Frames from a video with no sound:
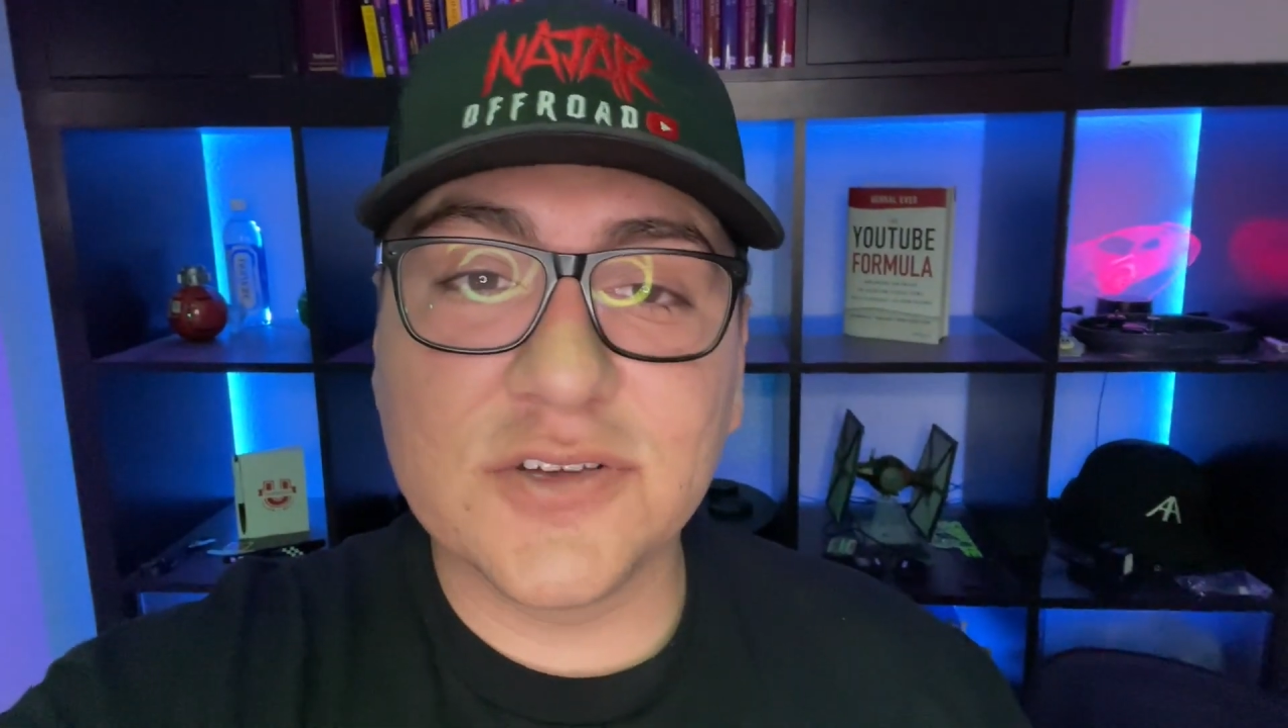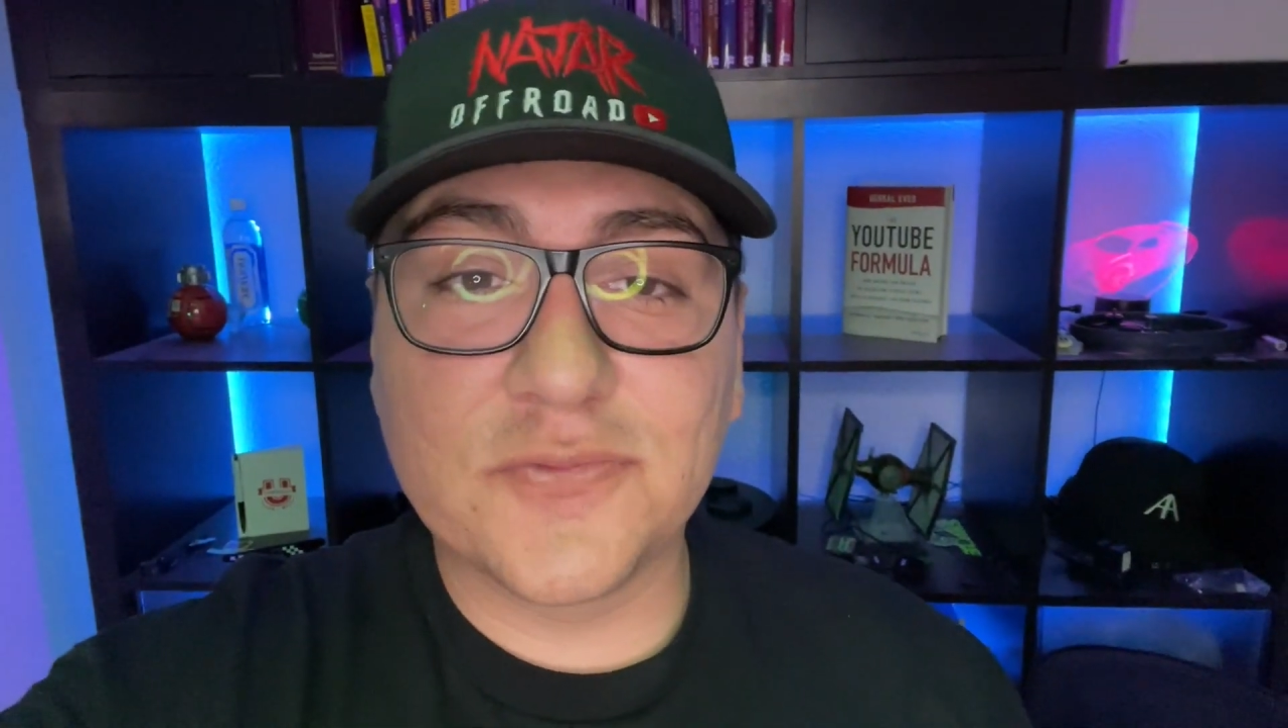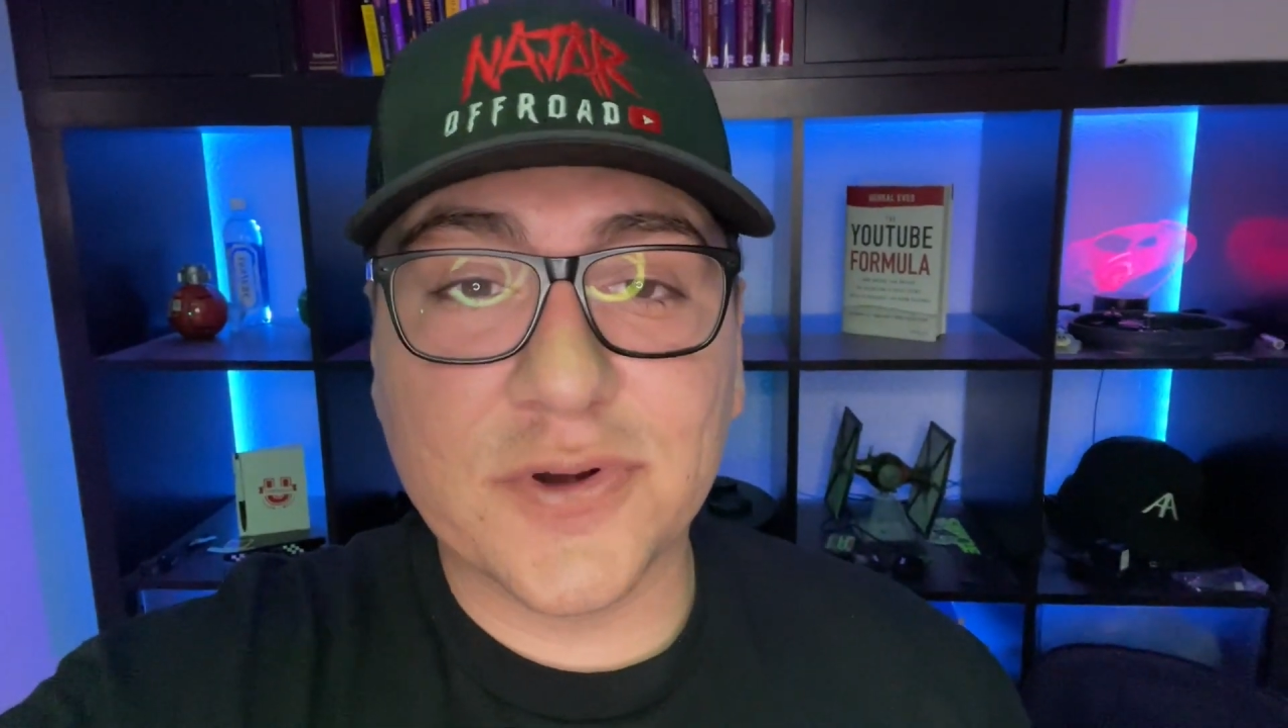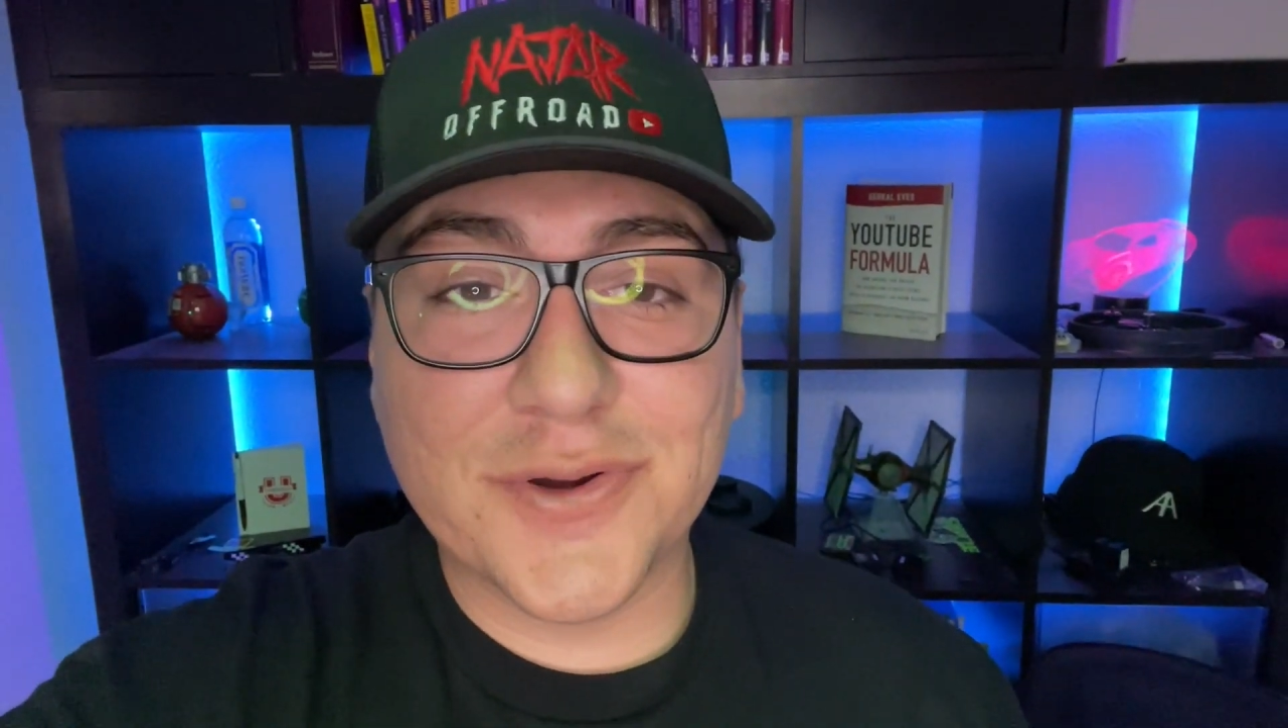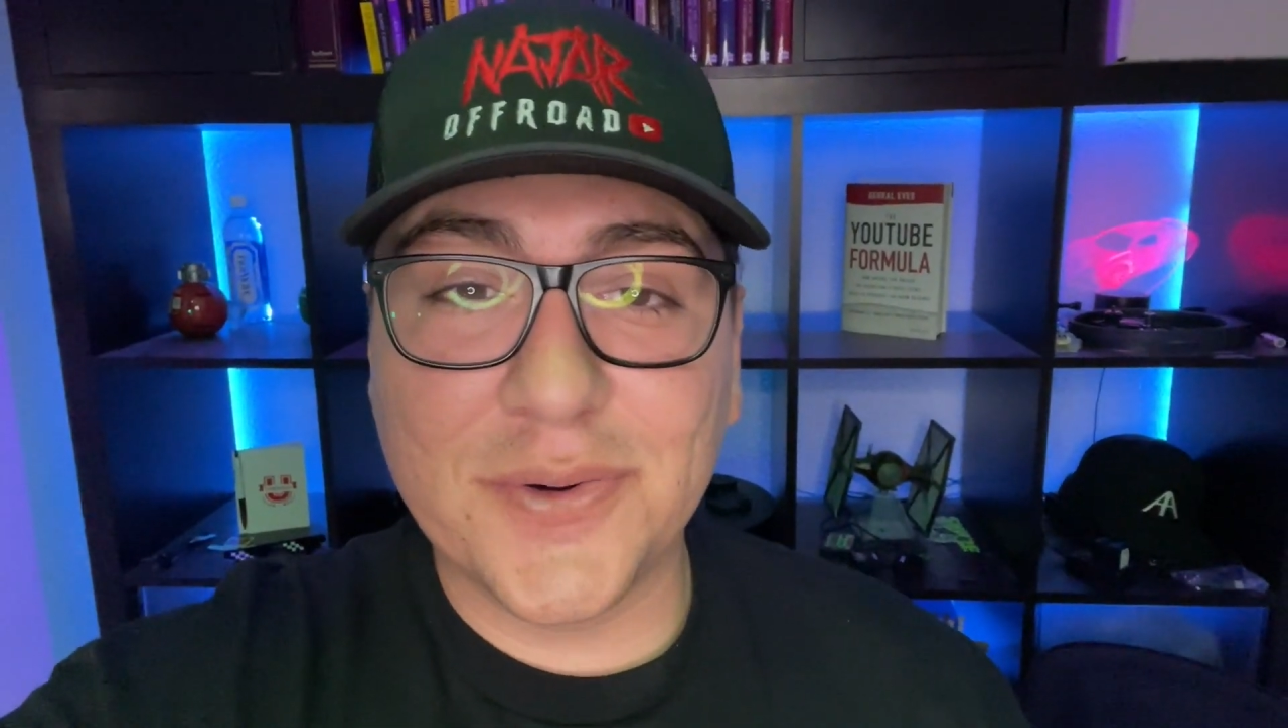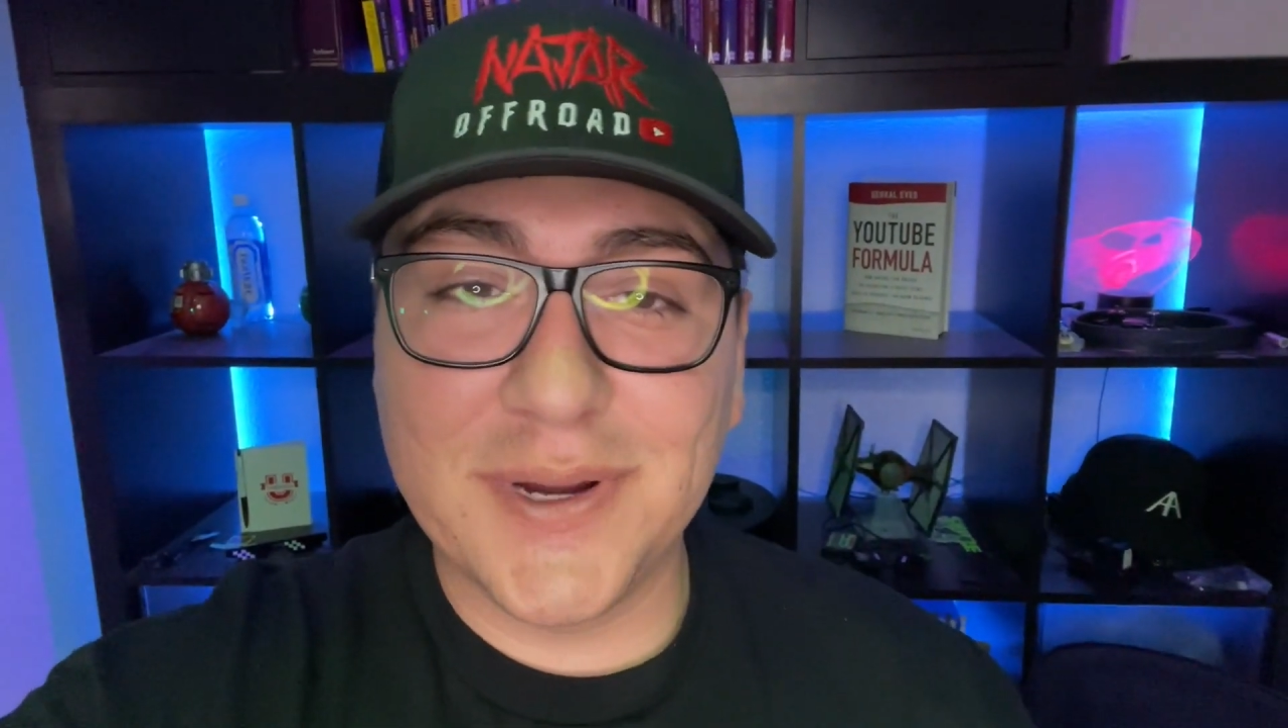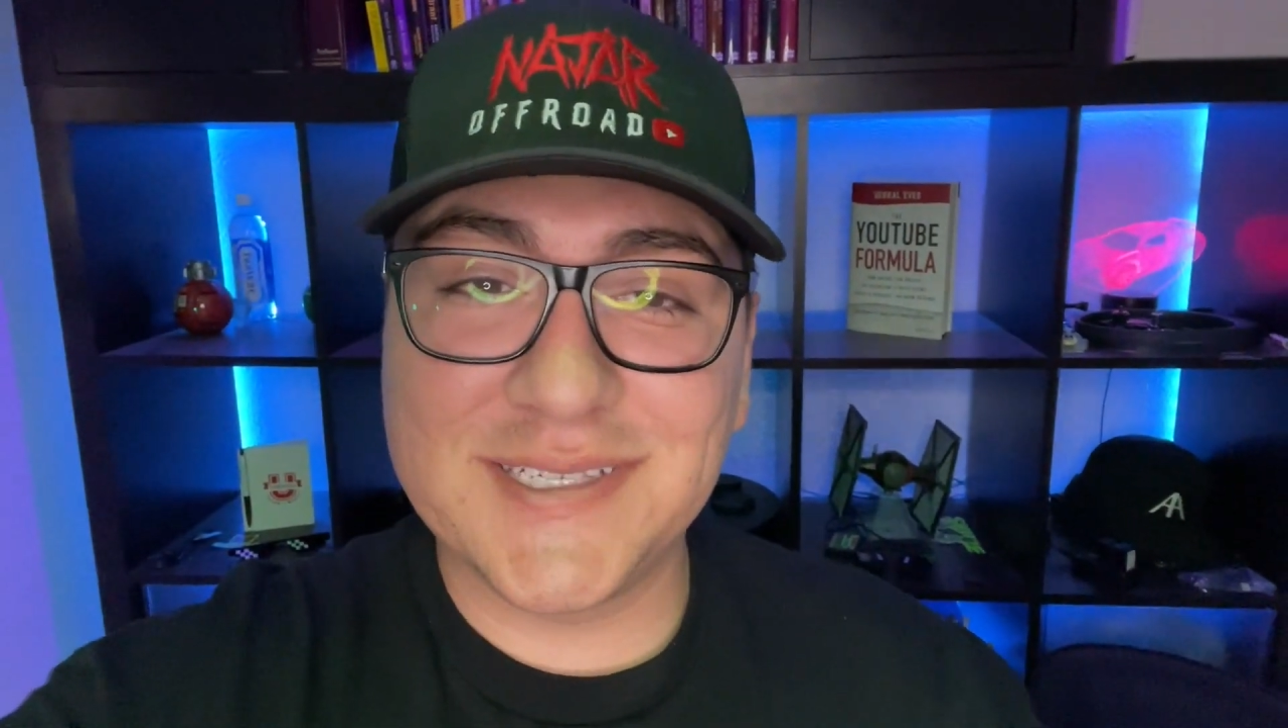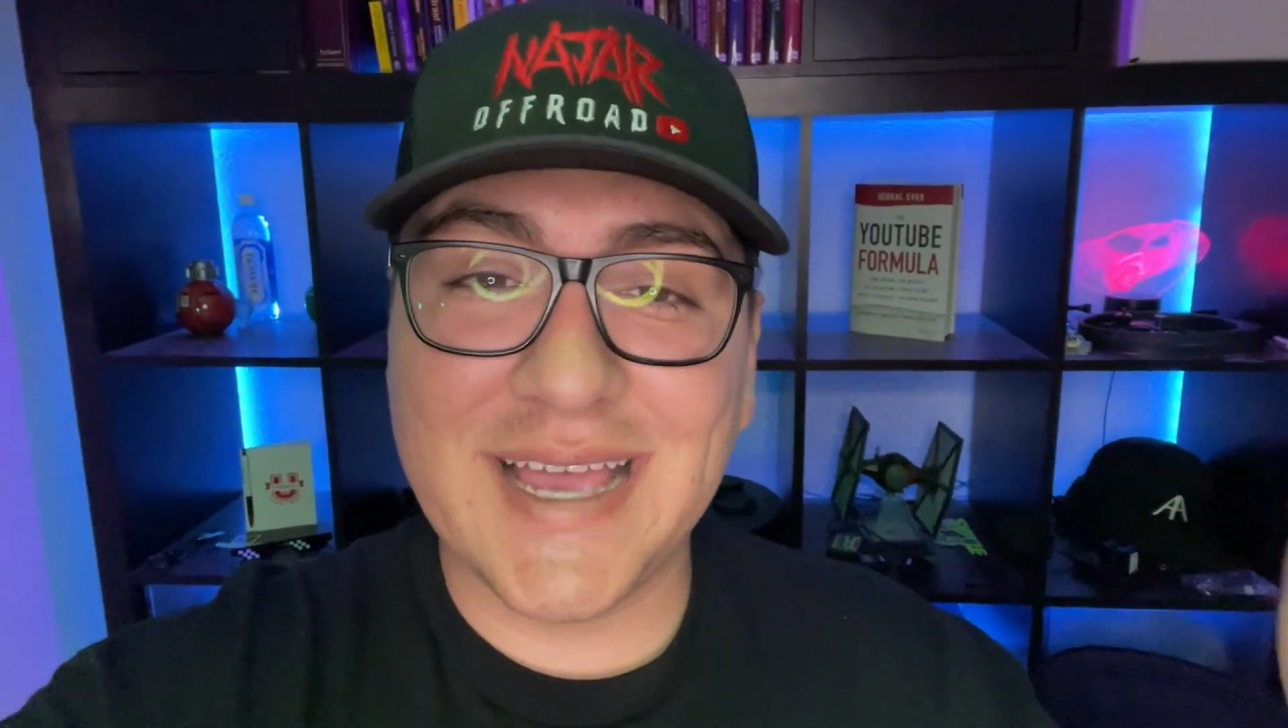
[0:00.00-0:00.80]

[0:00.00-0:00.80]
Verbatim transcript: for Chris